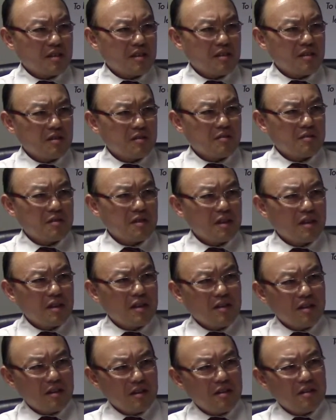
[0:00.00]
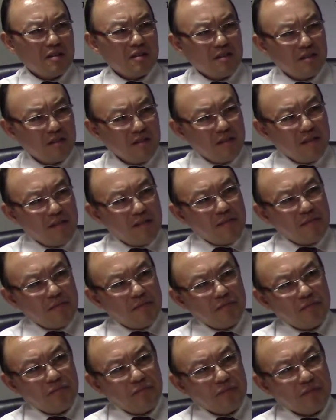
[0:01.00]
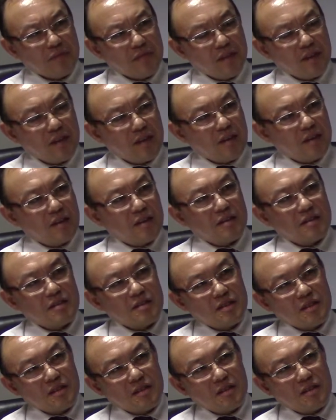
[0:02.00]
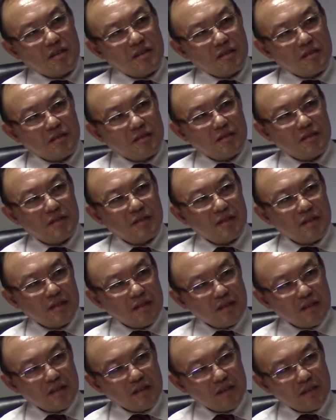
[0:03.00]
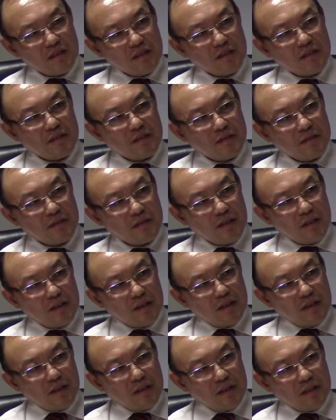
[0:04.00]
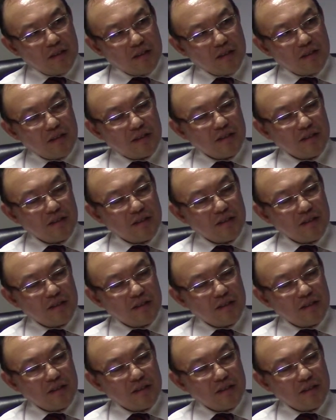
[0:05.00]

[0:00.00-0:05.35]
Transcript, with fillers: I'm really talking about yeah. irregularities and inefficiencies yeah. in yeah. procurement